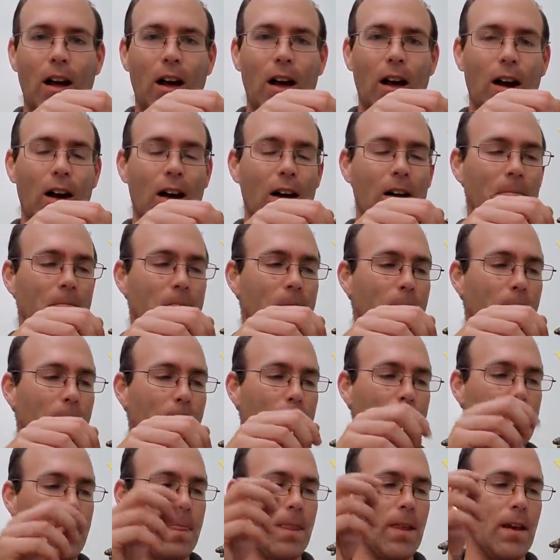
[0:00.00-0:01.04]
Um,
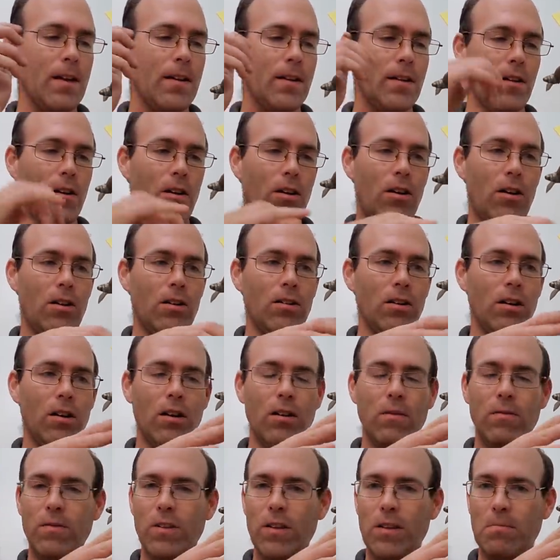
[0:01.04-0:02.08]
all
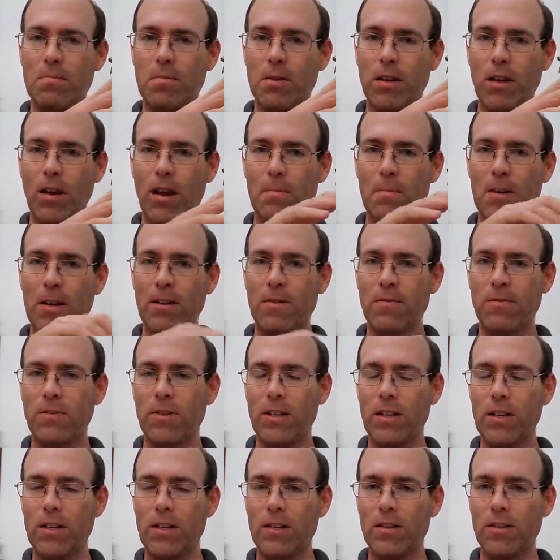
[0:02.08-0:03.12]
of the plumbing
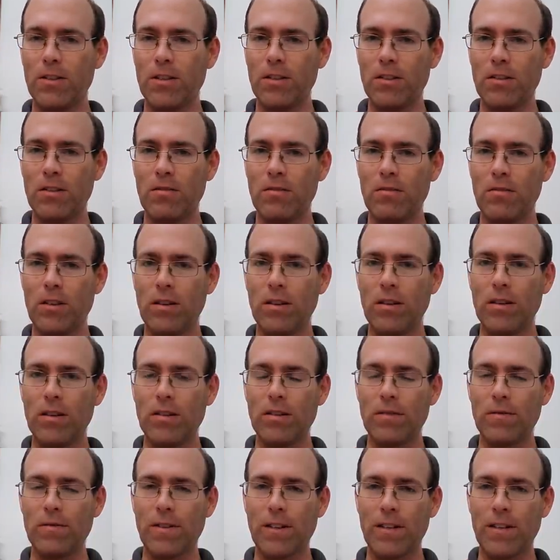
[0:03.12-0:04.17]
for the engine
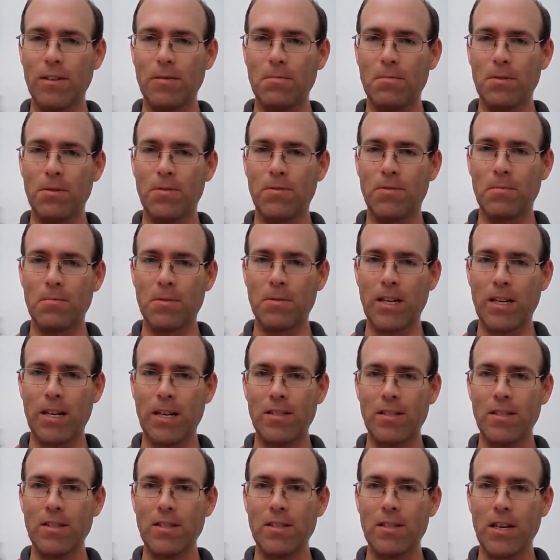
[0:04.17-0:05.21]
is available from
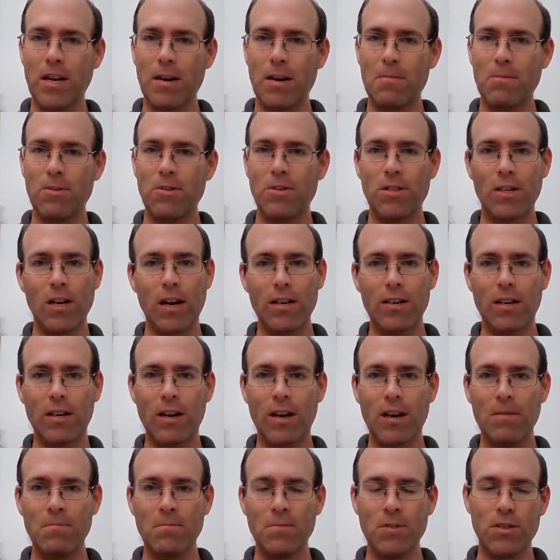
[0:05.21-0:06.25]

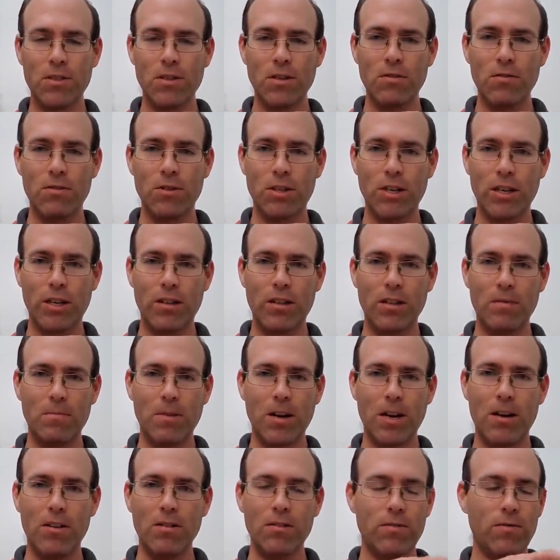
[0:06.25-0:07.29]
texastimers.com, so check them
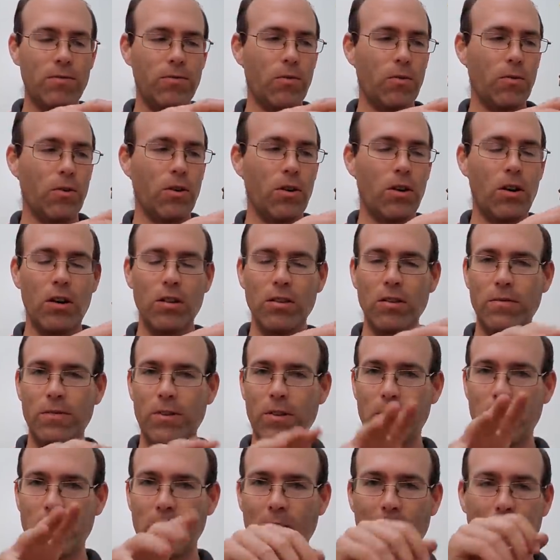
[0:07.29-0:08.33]
out for all of
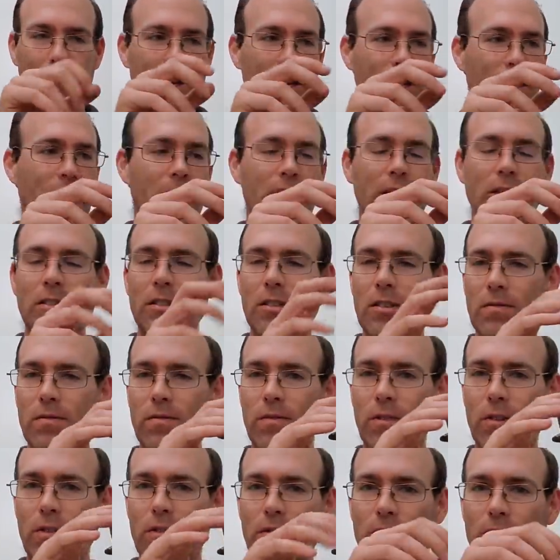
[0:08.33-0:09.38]
your plumbing needs
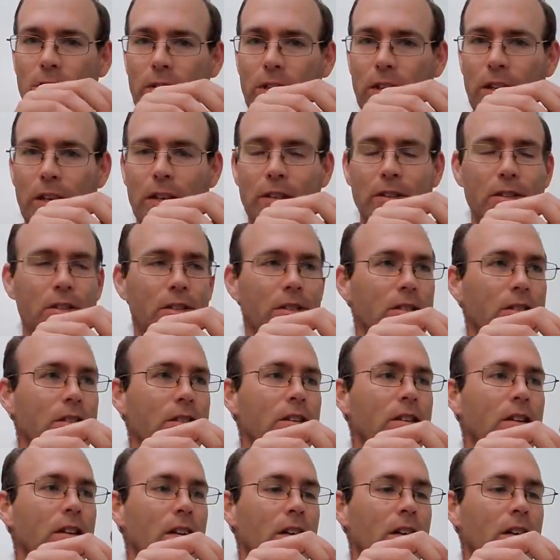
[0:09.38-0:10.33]
for, for the engines.